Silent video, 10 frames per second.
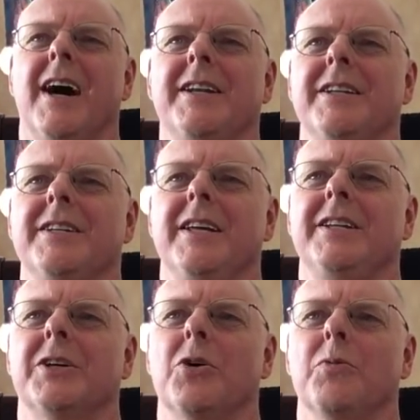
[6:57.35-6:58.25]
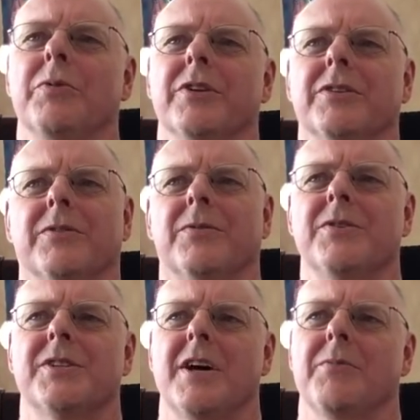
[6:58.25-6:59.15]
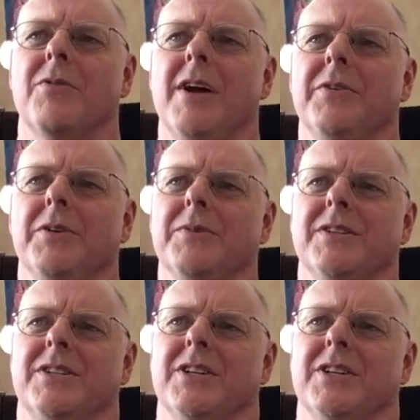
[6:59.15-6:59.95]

I didn't need to cope with it. The first time around, it was